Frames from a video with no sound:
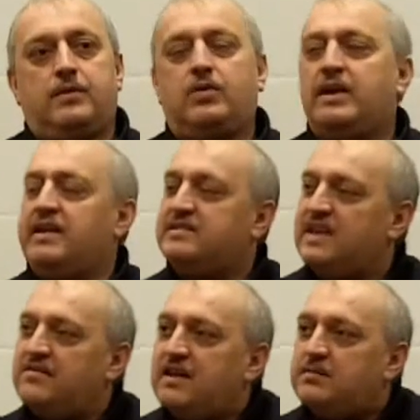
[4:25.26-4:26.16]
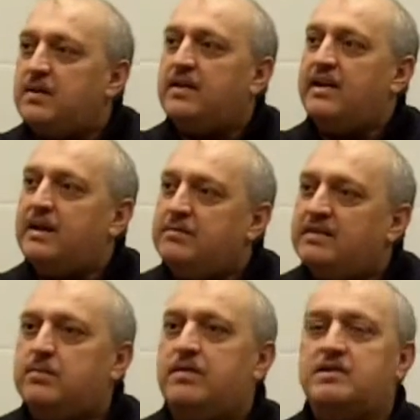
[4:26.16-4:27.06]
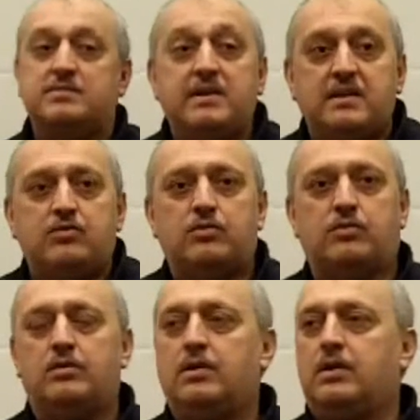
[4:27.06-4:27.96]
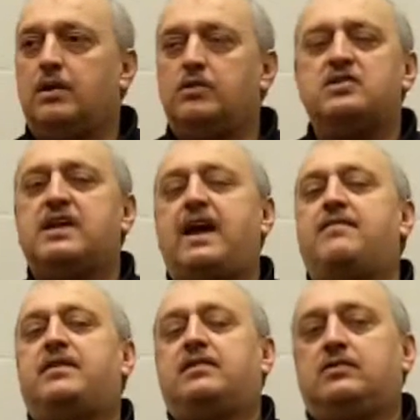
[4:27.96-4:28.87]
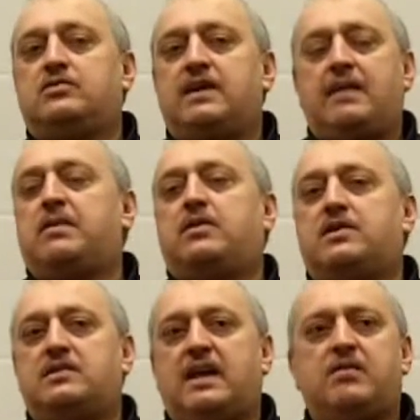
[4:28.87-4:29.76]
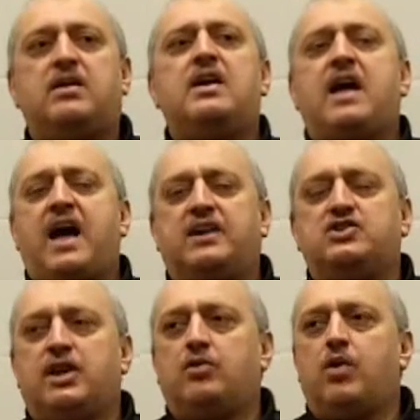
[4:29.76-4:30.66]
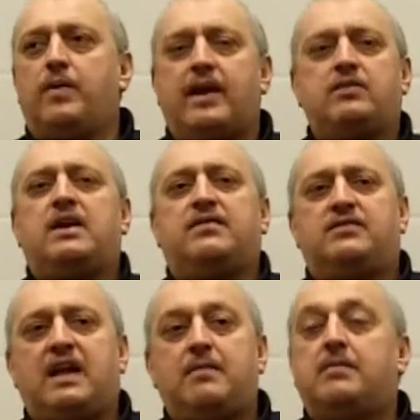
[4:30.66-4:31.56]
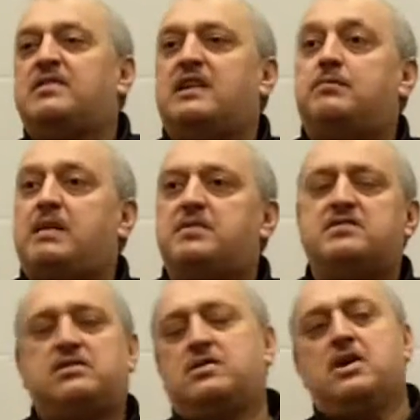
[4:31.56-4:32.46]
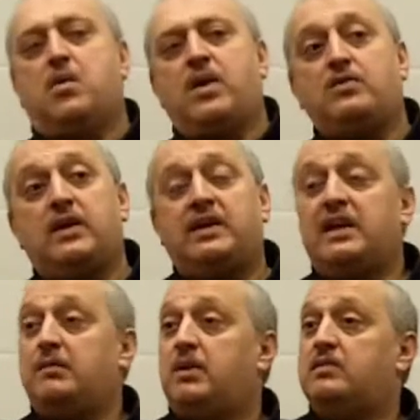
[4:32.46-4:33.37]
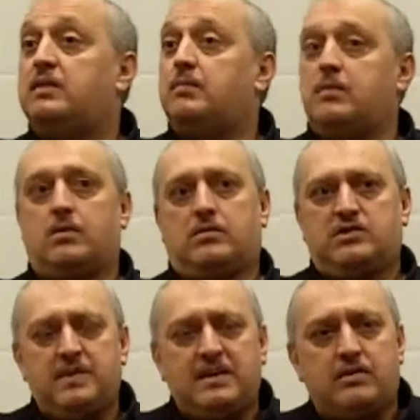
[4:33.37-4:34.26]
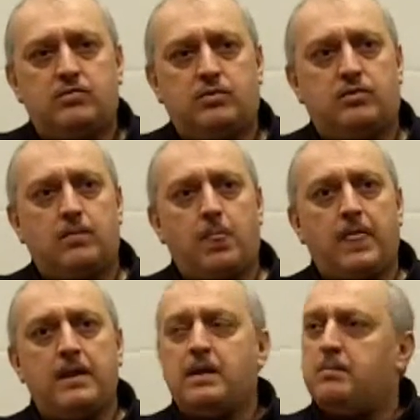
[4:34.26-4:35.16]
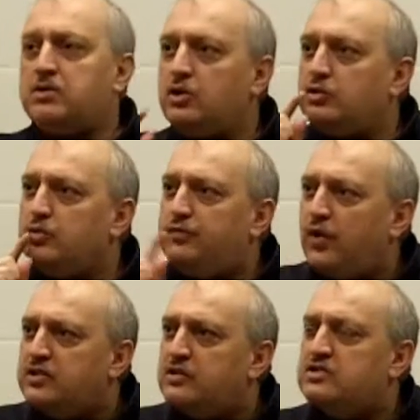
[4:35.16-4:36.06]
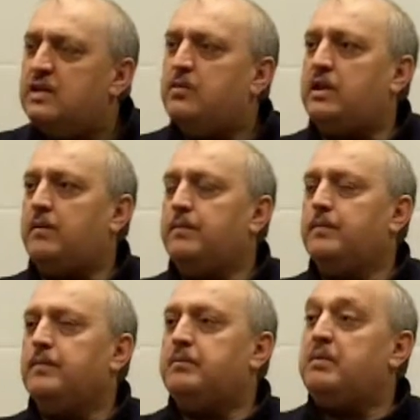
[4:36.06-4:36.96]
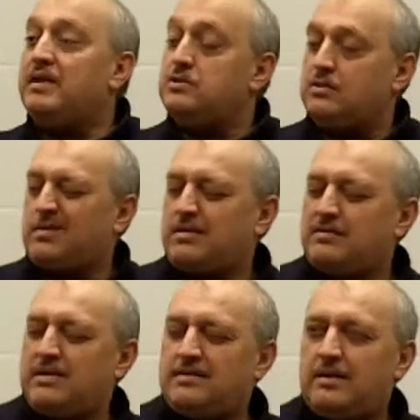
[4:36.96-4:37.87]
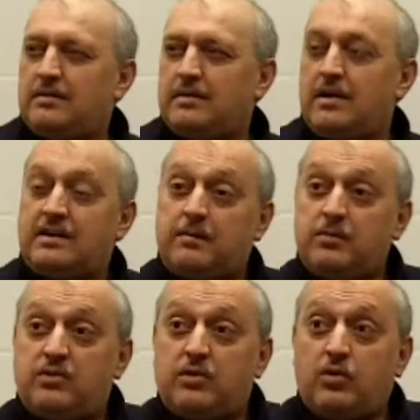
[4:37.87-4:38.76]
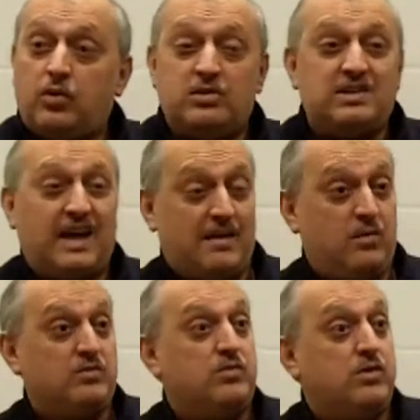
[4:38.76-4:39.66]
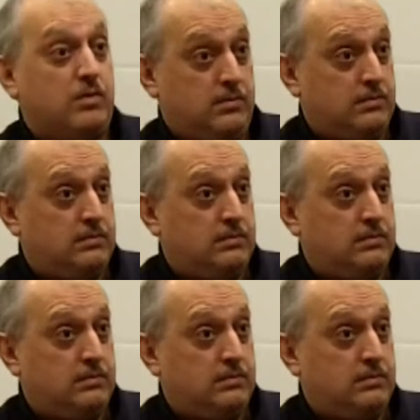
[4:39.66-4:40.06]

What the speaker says: Okay, save that brother, help that brother, speak the truth. Don't say, I have nothing to say, I'm not going to say, I reject going, I don't have time, it's not my business, why do I care about him? No, speak the truth. But don't do false testimony. People ask you, $10,000, come to the court, say, I was with you.